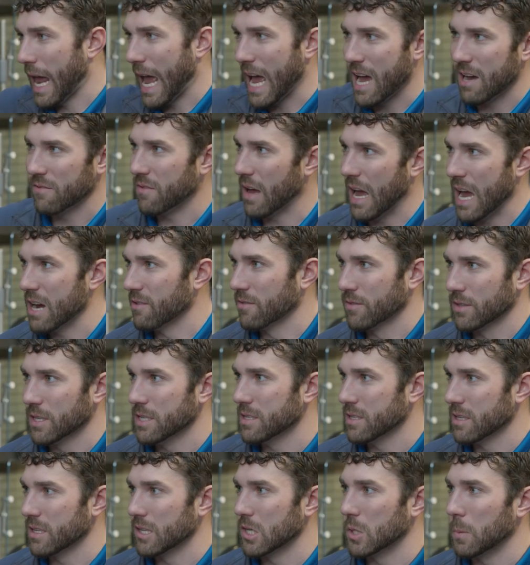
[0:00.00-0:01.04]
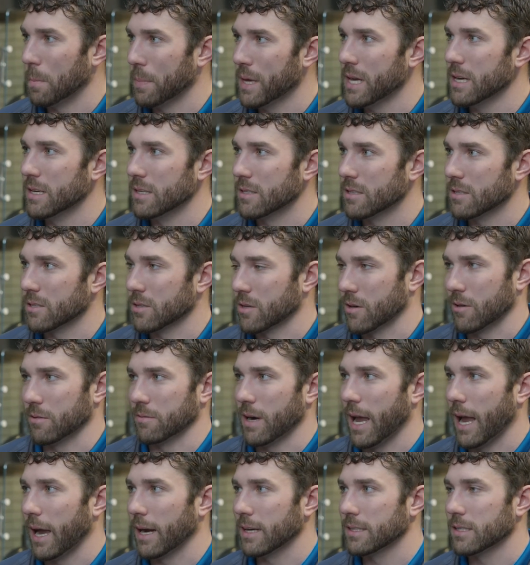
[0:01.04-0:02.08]
have every single piece
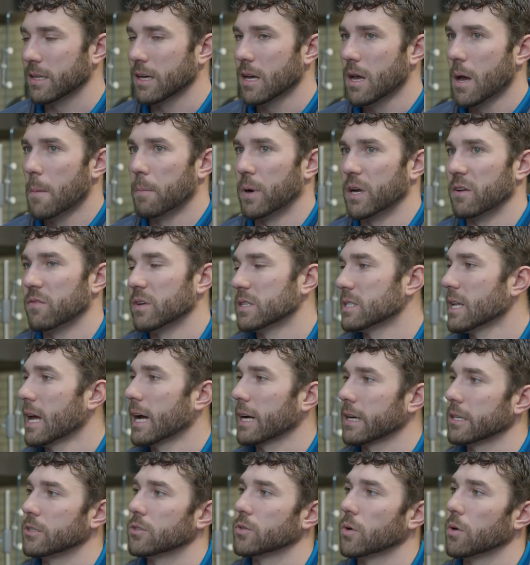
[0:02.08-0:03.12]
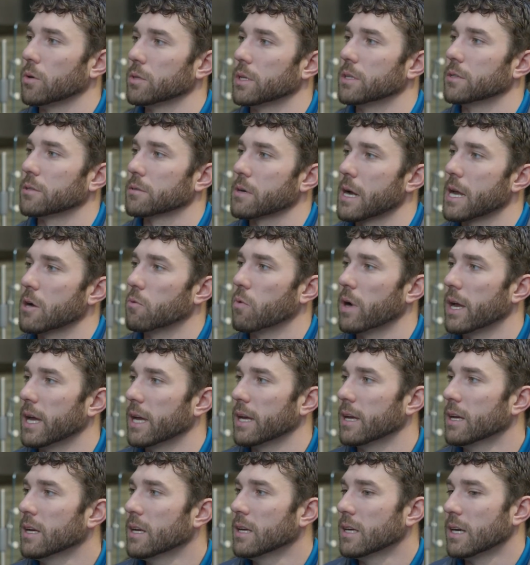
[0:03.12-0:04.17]
correct, but if it's not controlled in the right
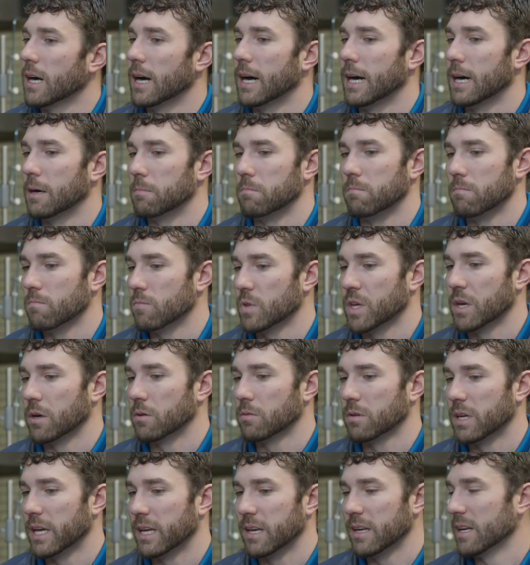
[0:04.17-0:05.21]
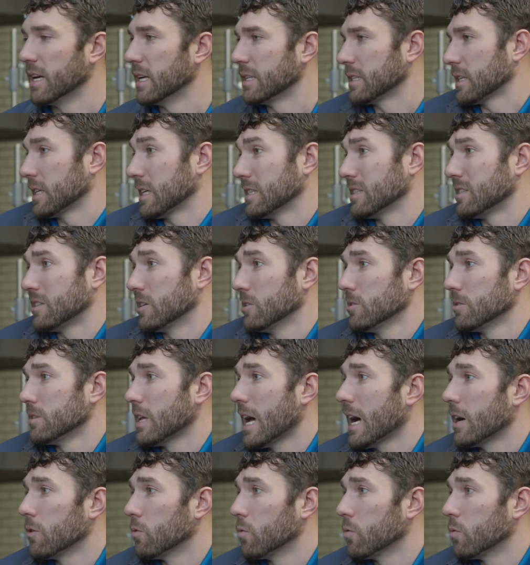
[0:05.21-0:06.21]
way, you know, it can still not